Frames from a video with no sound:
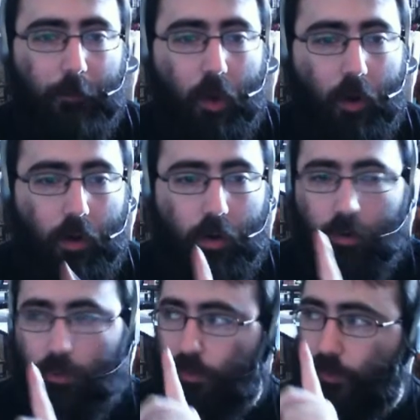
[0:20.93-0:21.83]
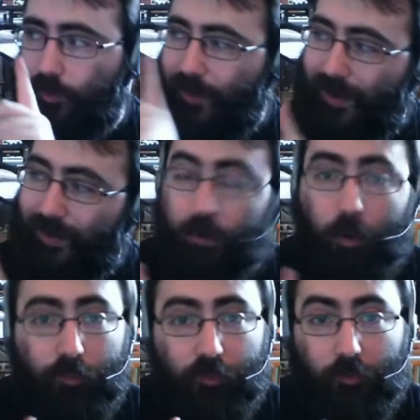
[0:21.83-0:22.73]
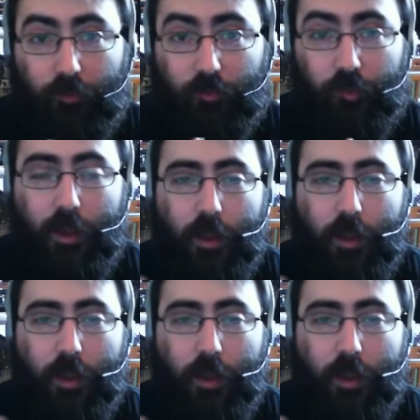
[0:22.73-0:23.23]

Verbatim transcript: called Diagnosis